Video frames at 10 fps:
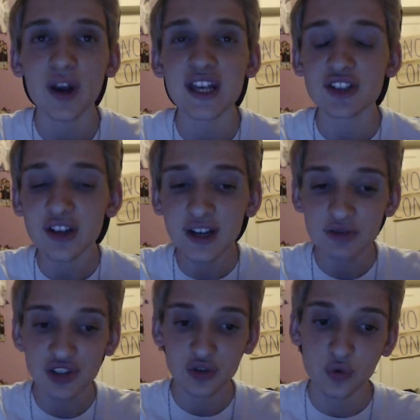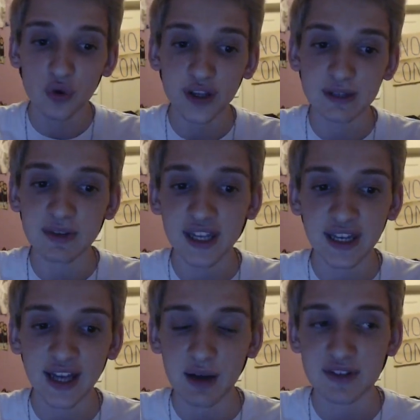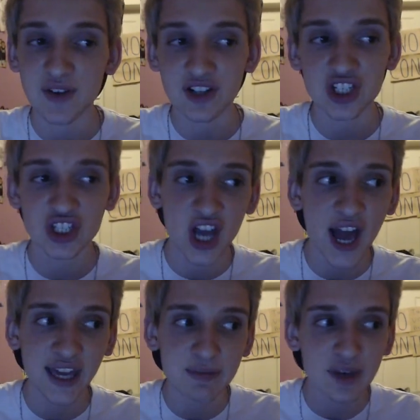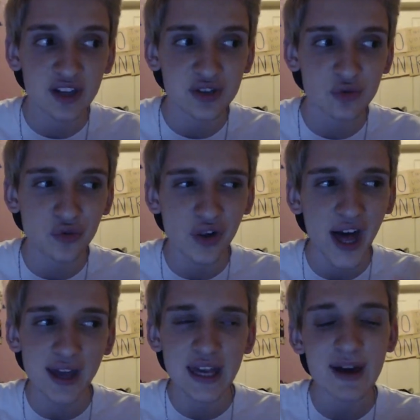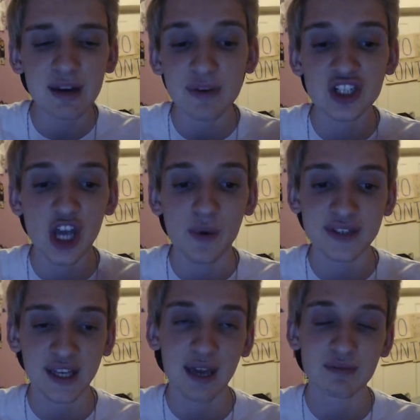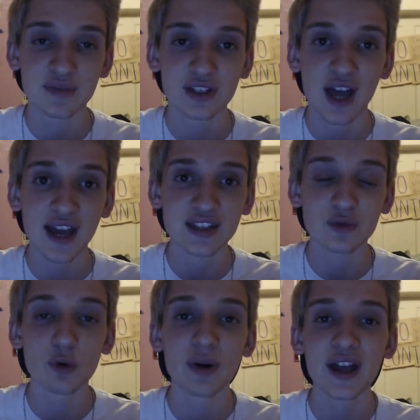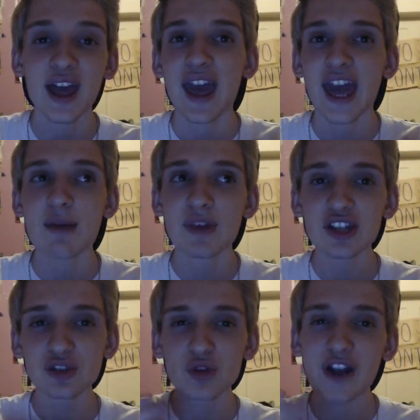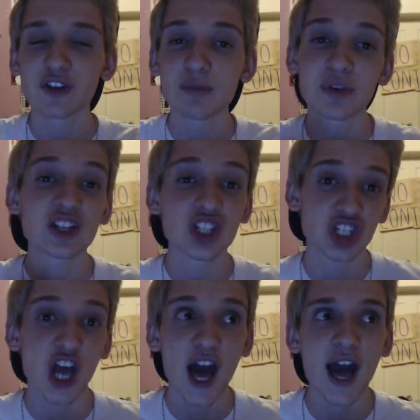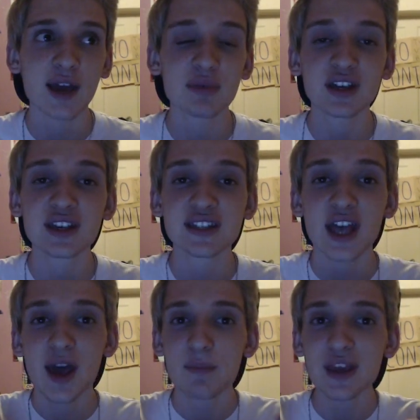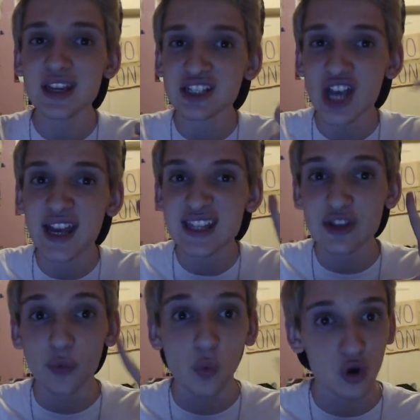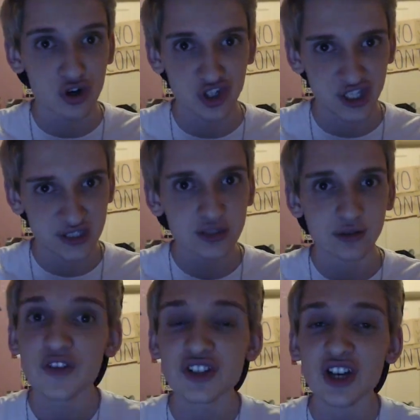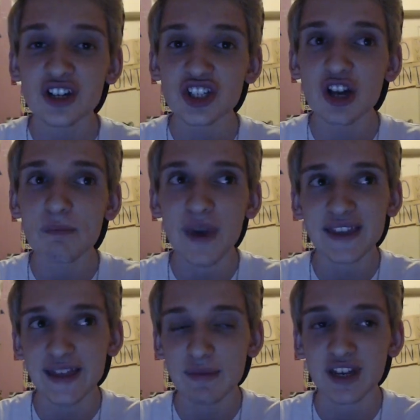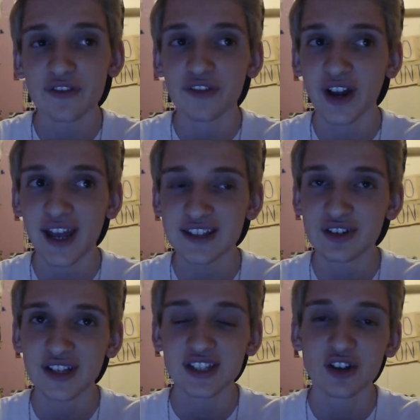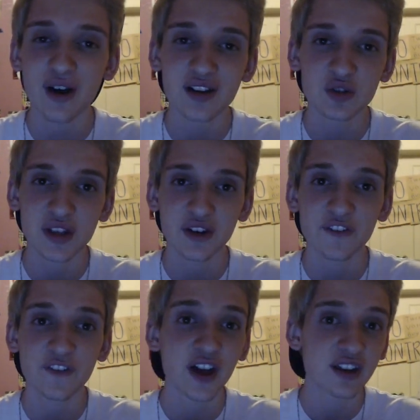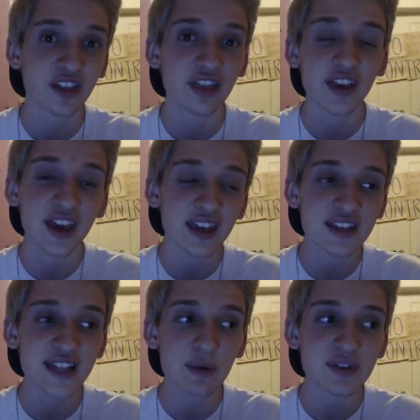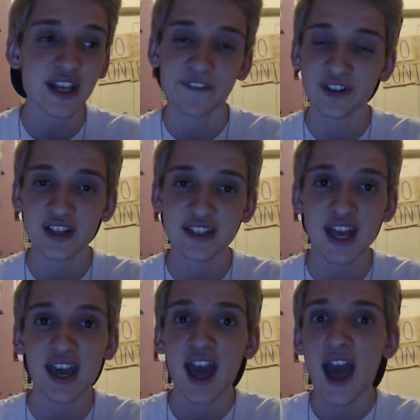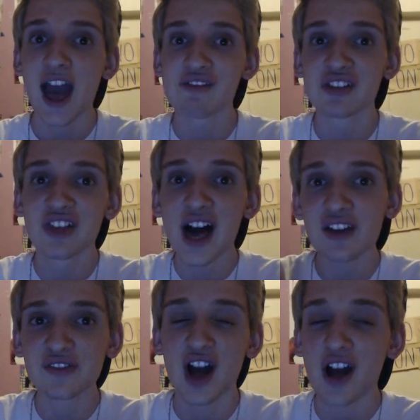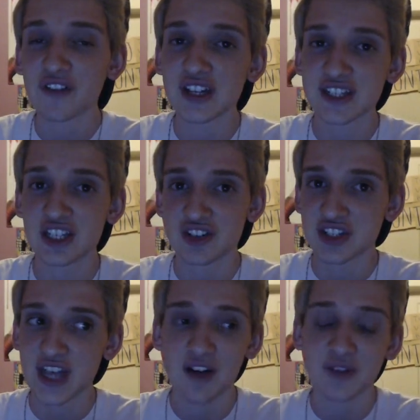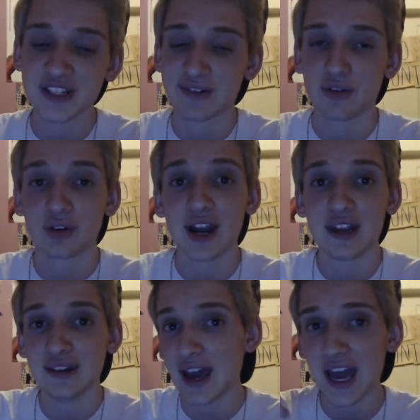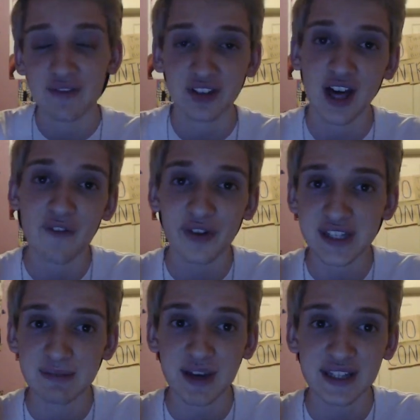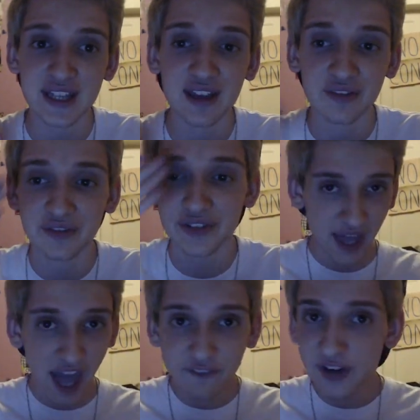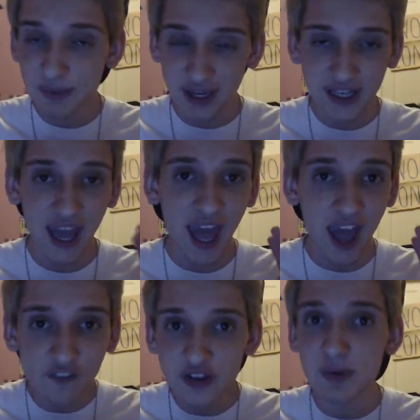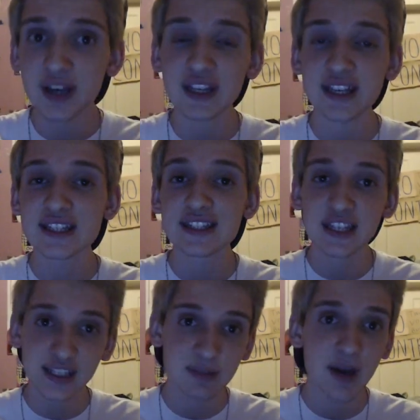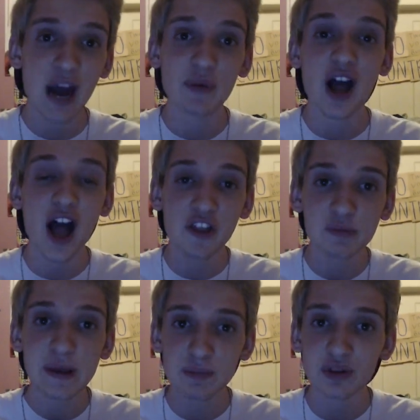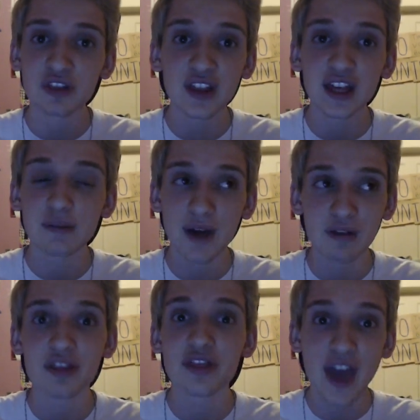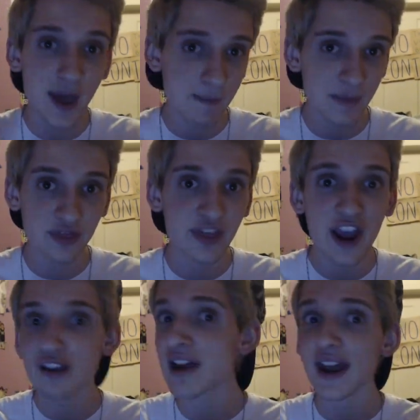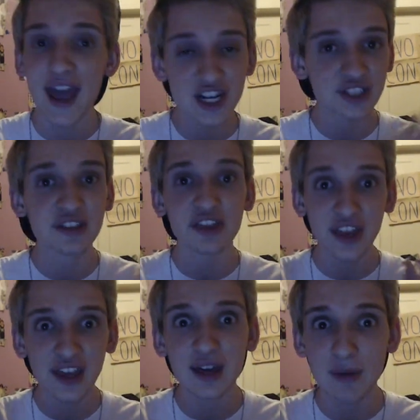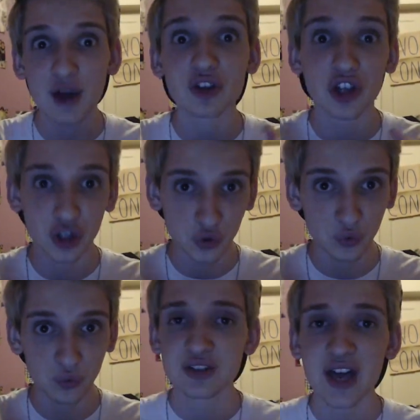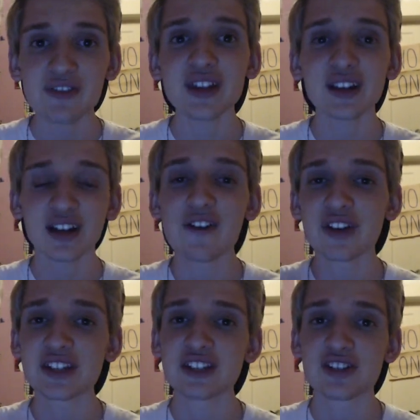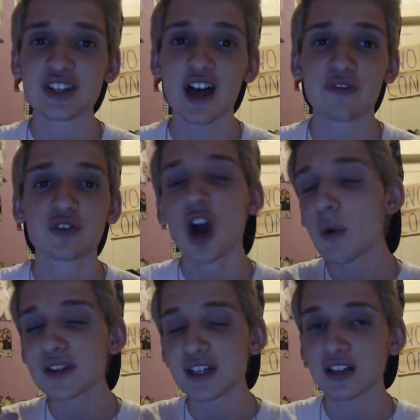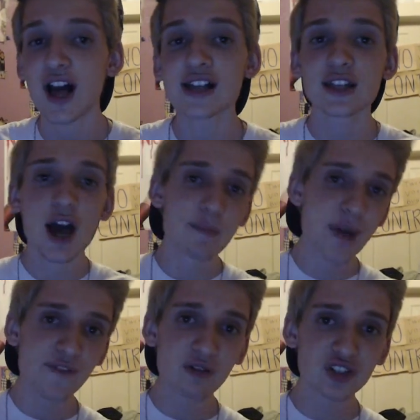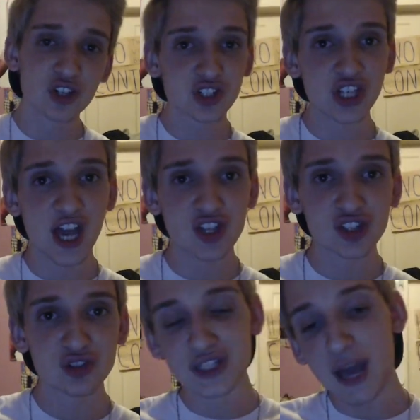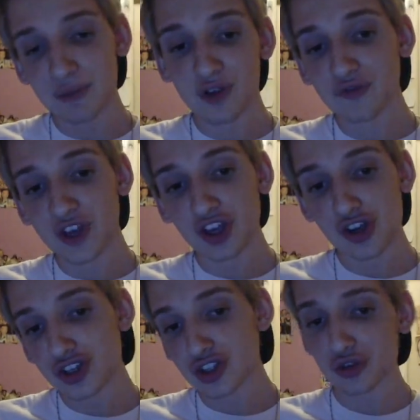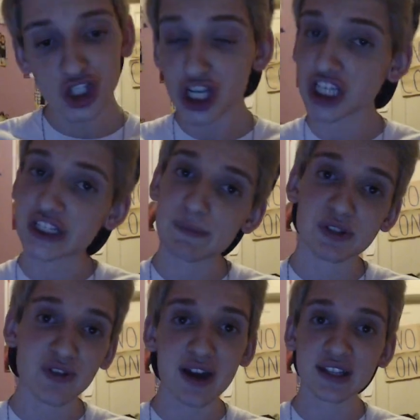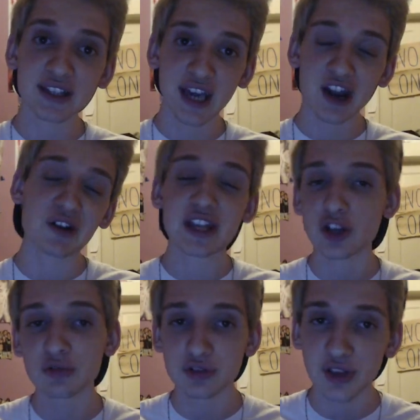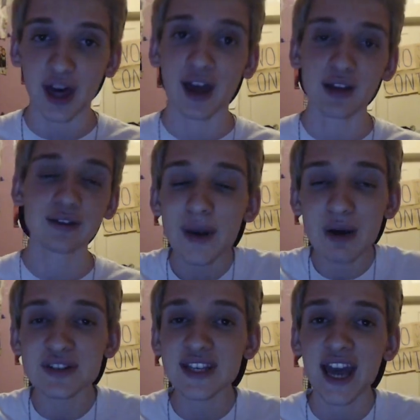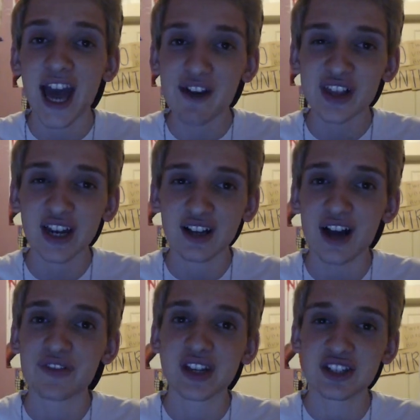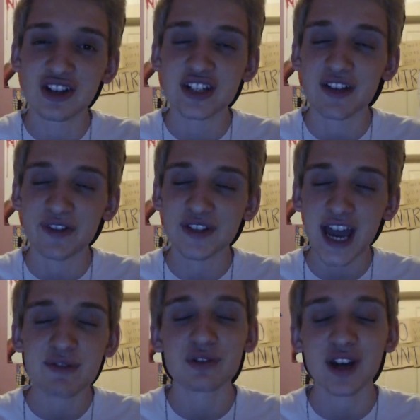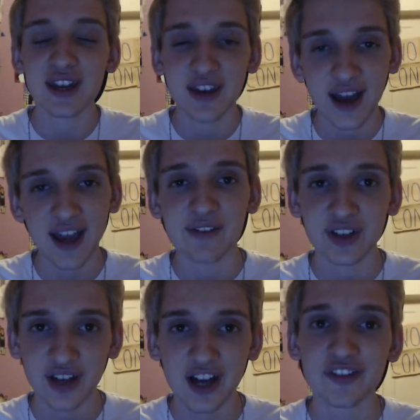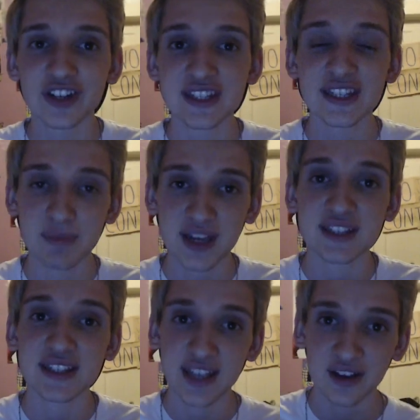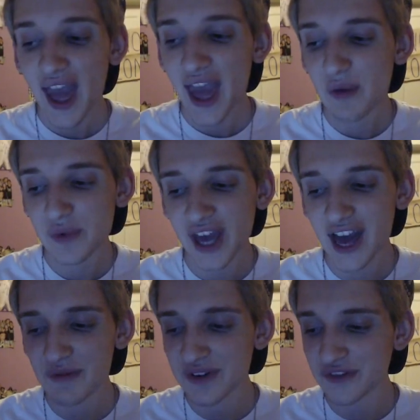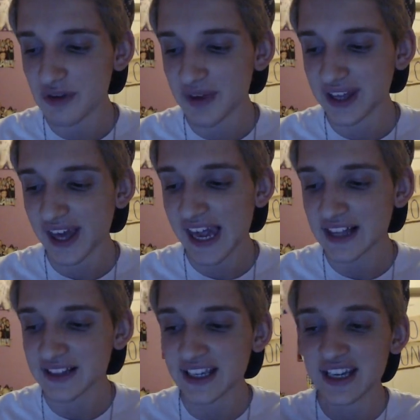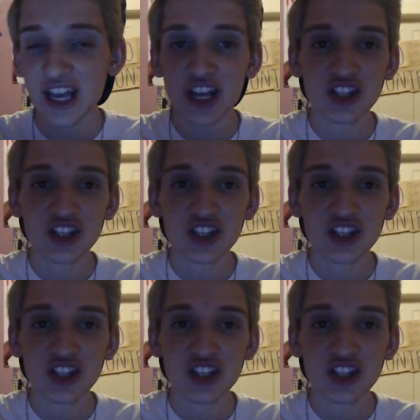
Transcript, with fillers: when I started out school in the beginning, I was very shy in middle school. I came out of my shell once I came to high school, but in middle school, I regret being shy because being shy is the worst. For starters, you don't make that many friends. You don't get to go out and do a lot of fun things. I would definitely say have a lot of confidence in yourself because I regret not having confidence in myself. Like everybody is thinking about what other people are thinking about them. They're not actually thinking about you. So have a lot of confidence in yourself. Go into class, puff out your chest, snap your fingers, shake your lips around in the air. Okay, don't do that. But I would say have a lot of confidence in yourself because I regret not having confidence in myself. And we have one from Caitlin.